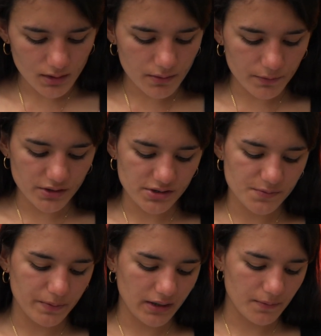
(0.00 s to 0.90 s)
I'm going to
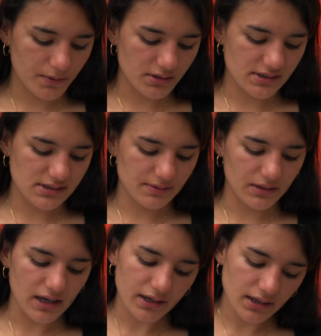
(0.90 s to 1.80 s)
speak about the
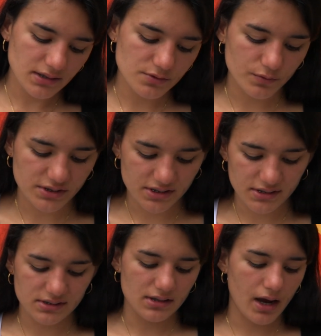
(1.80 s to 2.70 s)
similarities, which
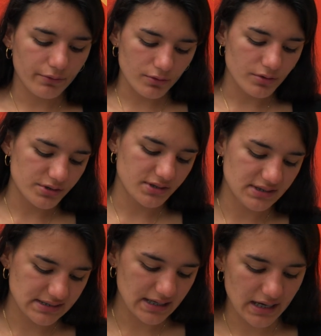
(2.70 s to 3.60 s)
is errors,
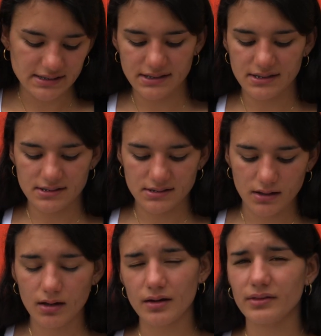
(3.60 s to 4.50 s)
stages,
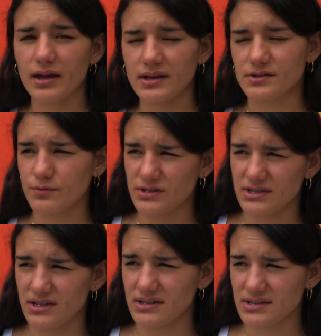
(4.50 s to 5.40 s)
context,
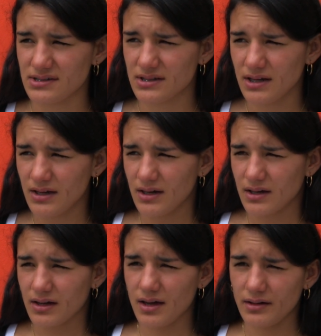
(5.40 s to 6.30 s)
which is
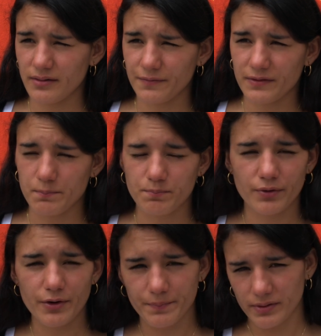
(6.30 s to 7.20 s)
kind of the
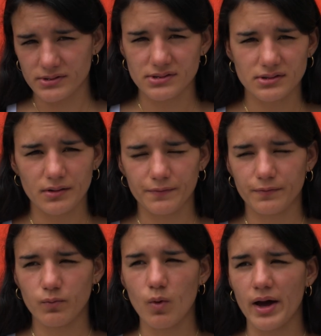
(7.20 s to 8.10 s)
purpose of
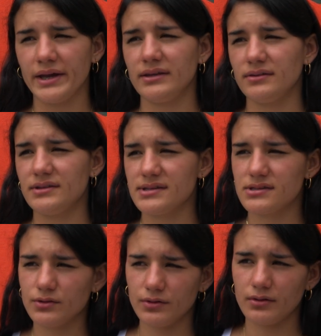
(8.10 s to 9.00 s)
why the
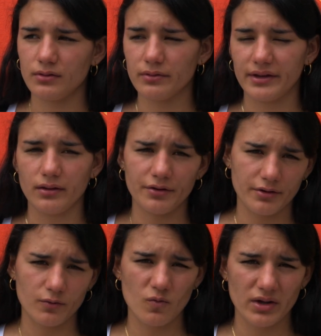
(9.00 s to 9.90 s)
student or the
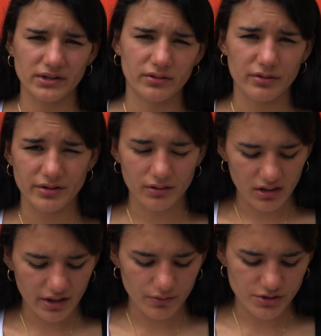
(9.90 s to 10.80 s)
learner want to learn the
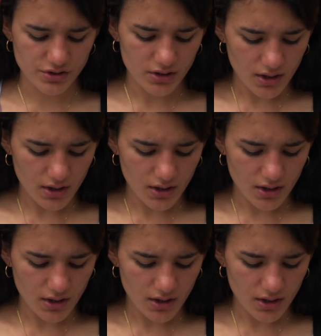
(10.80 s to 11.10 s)
language.